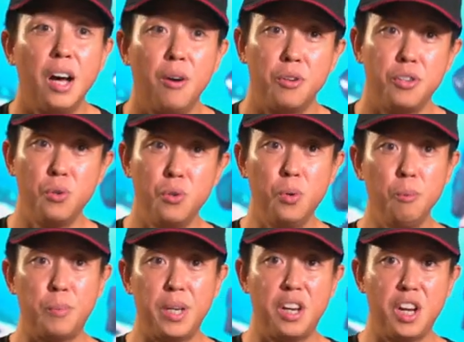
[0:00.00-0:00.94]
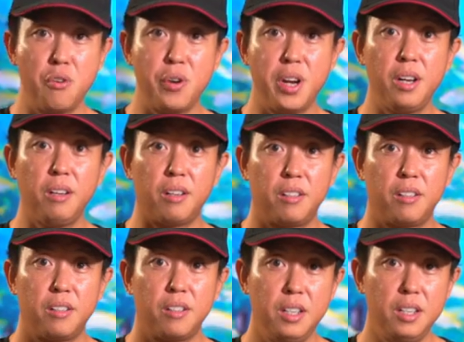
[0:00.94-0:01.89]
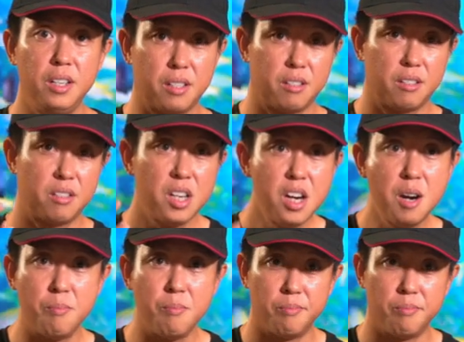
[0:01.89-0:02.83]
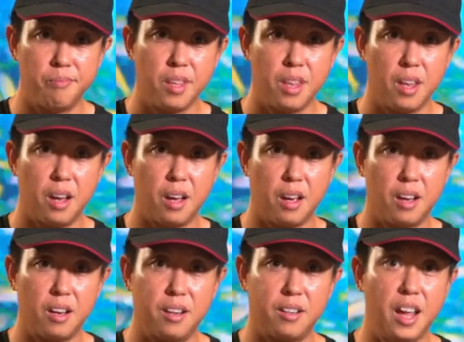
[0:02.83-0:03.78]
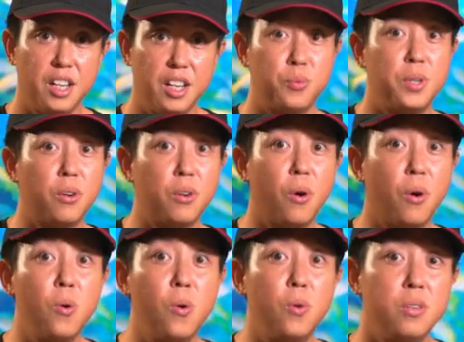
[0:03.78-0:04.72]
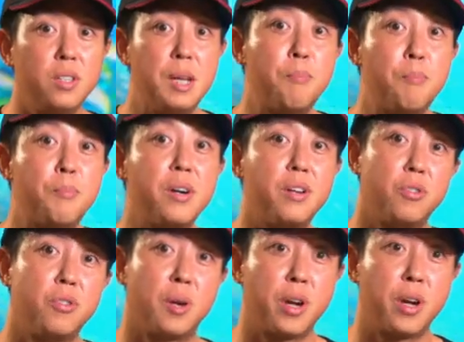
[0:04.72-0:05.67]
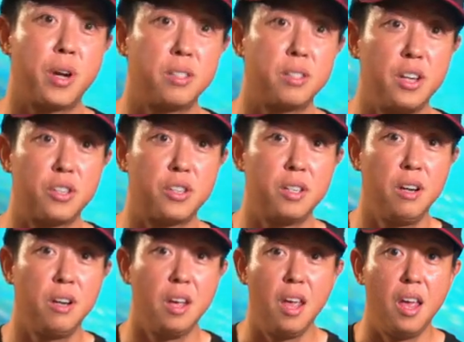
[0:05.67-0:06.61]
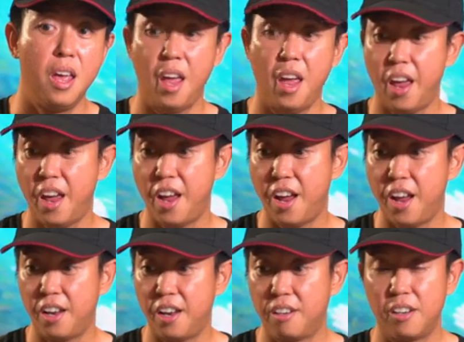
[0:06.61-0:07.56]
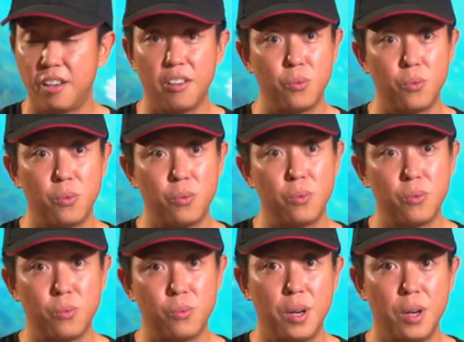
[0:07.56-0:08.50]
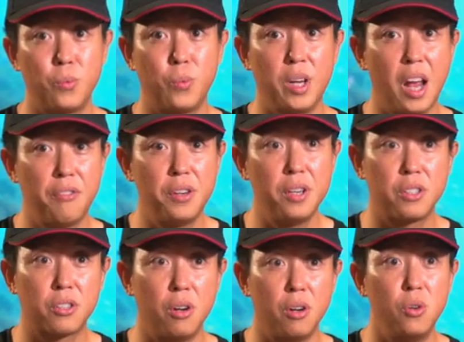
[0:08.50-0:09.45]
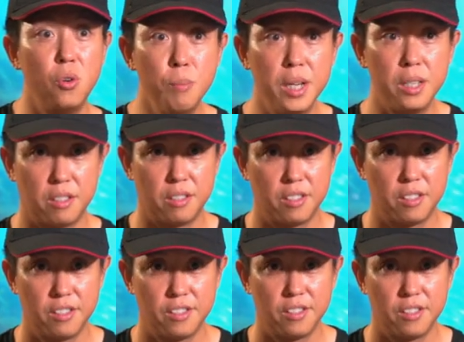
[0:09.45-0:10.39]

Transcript: Now, you will be hearing this term as we go deeper into the presentation, and what we have here is called lumens.